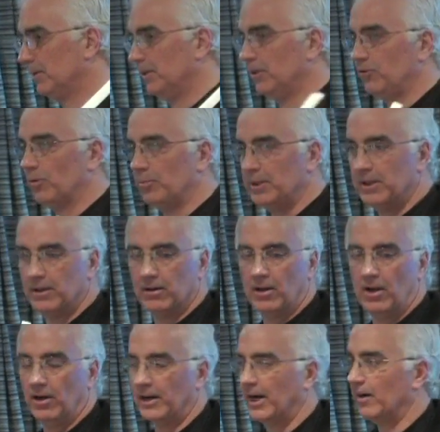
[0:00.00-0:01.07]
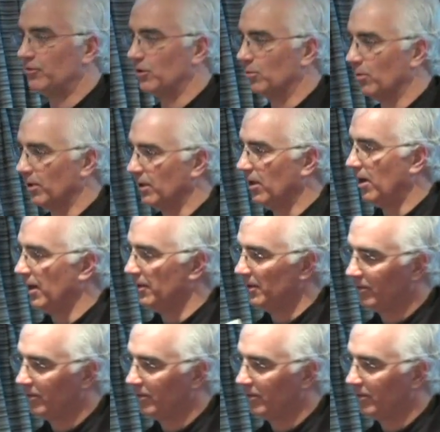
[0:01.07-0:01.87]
These will be here long after we're gone.